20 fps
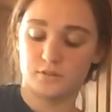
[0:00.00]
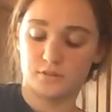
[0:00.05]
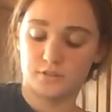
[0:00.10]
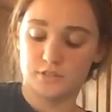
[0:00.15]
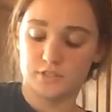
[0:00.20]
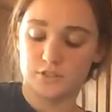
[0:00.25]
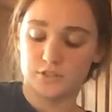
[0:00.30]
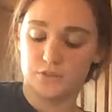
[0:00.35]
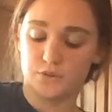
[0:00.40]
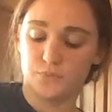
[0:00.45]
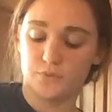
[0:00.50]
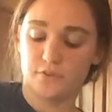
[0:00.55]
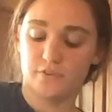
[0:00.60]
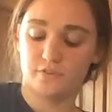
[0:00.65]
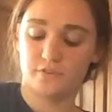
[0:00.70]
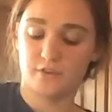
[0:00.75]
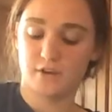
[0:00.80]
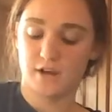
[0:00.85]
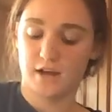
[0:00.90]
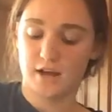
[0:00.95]
So
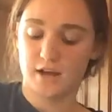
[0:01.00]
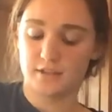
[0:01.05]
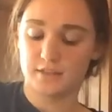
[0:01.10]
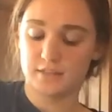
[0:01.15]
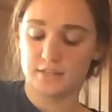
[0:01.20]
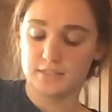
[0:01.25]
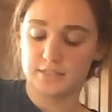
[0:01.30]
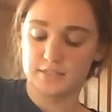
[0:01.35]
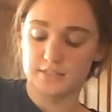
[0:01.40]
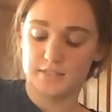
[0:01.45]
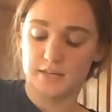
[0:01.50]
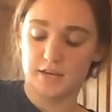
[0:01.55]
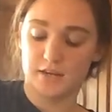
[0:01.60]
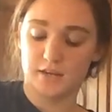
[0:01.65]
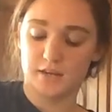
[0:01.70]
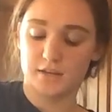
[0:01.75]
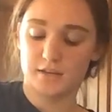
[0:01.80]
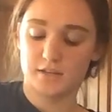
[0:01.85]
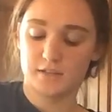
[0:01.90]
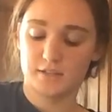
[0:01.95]
we've got this like
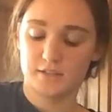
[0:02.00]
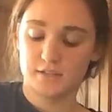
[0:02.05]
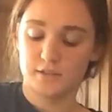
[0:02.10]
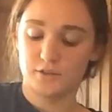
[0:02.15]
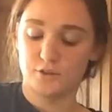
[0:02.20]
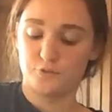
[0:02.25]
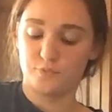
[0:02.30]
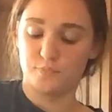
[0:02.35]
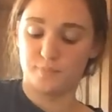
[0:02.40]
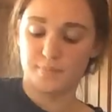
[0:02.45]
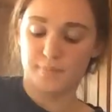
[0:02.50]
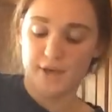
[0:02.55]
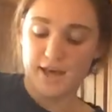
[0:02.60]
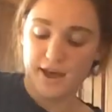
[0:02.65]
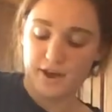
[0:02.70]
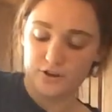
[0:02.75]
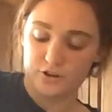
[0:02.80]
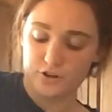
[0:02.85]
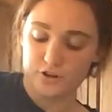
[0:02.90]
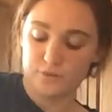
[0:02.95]

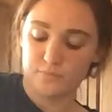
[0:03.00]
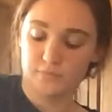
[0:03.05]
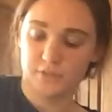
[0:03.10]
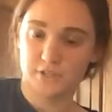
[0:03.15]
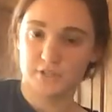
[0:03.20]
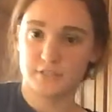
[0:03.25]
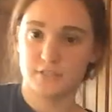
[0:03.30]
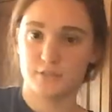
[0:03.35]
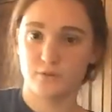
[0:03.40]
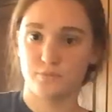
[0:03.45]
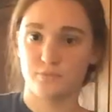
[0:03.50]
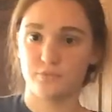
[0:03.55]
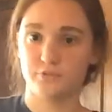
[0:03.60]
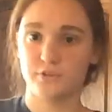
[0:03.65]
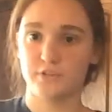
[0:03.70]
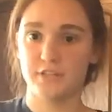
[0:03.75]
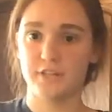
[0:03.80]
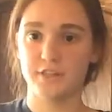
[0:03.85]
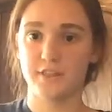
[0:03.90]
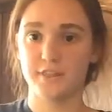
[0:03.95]
batter
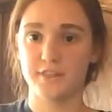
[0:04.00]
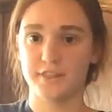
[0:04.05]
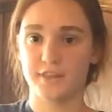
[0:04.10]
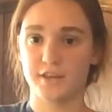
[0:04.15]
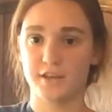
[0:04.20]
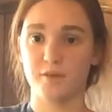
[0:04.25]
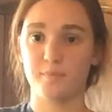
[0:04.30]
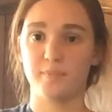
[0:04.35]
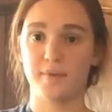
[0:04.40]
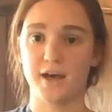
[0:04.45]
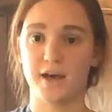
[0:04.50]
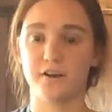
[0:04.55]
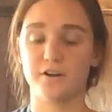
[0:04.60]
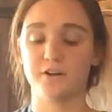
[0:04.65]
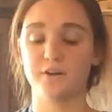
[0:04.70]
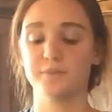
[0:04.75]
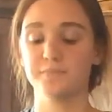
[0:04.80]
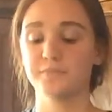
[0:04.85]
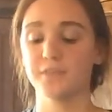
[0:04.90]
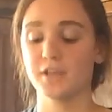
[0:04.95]
thick
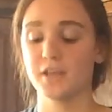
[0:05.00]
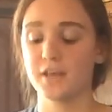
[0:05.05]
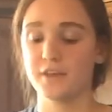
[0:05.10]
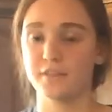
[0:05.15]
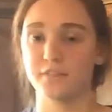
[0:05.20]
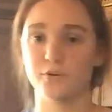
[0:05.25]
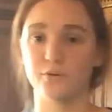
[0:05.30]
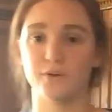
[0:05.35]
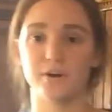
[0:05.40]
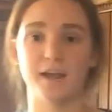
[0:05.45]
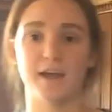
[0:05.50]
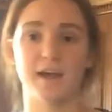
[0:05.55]
batter. Then we're gonna